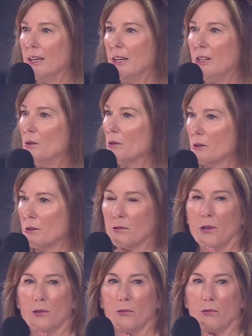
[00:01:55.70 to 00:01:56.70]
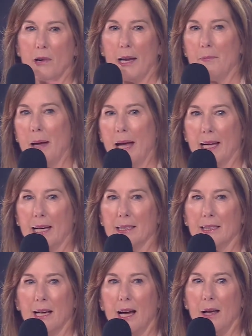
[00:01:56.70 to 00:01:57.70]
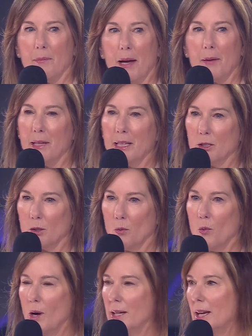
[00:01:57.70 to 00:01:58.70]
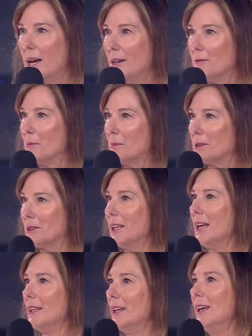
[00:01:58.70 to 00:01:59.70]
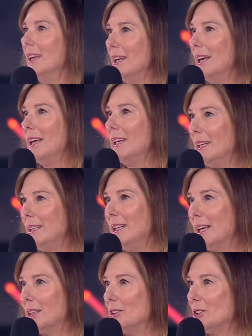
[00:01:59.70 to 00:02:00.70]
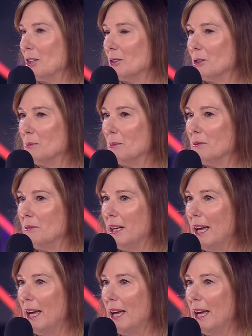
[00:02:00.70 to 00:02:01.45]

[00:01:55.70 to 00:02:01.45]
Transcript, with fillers: you were thrown right back in time. I mean, it is 100% an Indiana Jones movie,